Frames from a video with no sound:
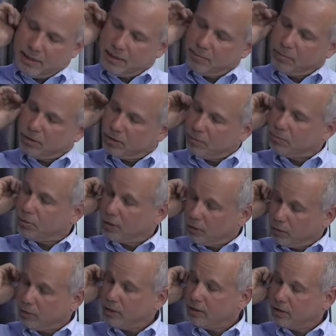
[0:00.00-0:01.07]
uh, mission
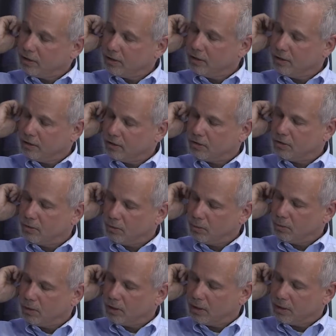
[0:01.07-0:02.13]
priorities is
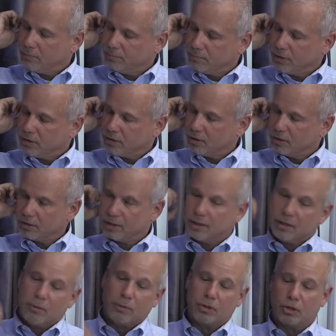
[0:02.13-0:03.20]
to, um, is our
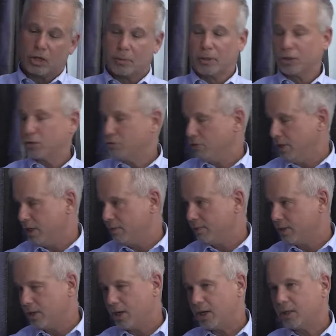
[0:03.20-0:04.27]
we talk about the creative
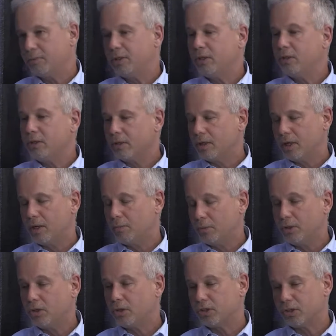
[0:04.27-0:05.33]
economy. Um,
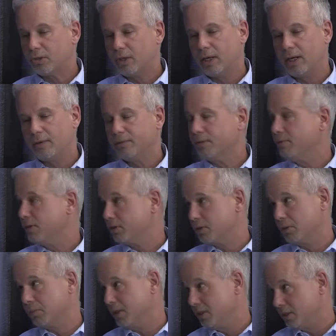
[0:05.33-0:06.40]
we also have the
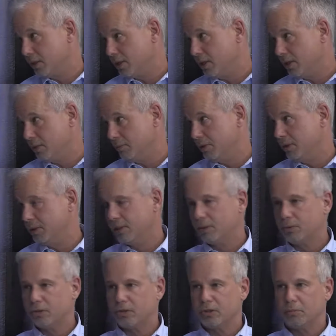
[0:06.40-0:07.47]
visitor-based economy, mm-hmm.
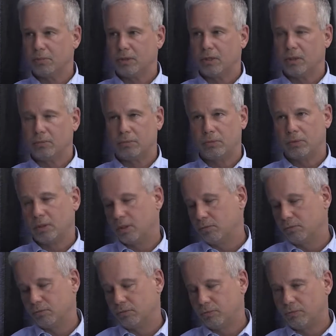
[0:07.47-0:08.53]
Uh, which has become
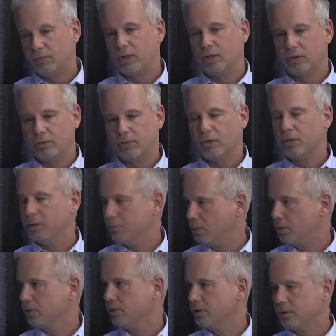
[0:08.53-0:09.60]
um, very, very
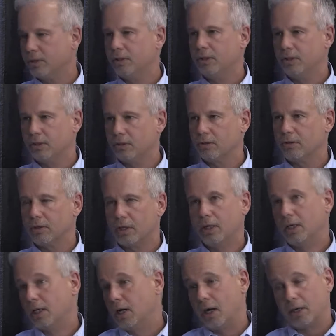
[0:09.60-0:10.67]
important here
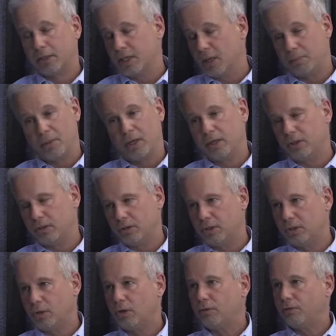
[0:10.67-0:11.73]
on Cape Ann and
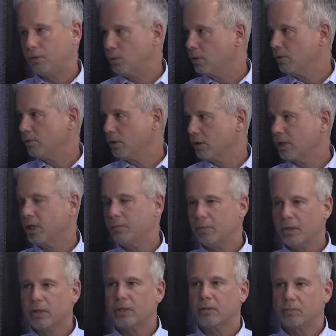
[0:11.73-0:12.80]
in all four of our Cape
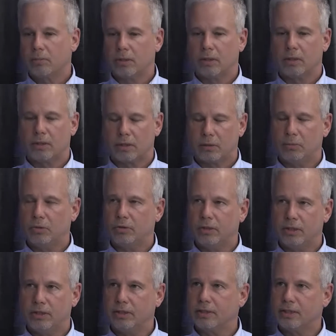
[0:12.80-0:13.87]
Ann com uh,
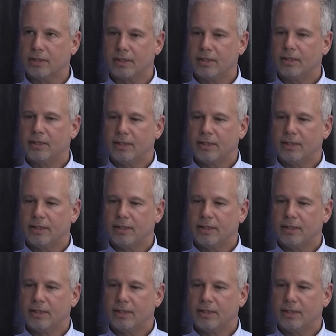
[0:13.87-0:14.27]
communities.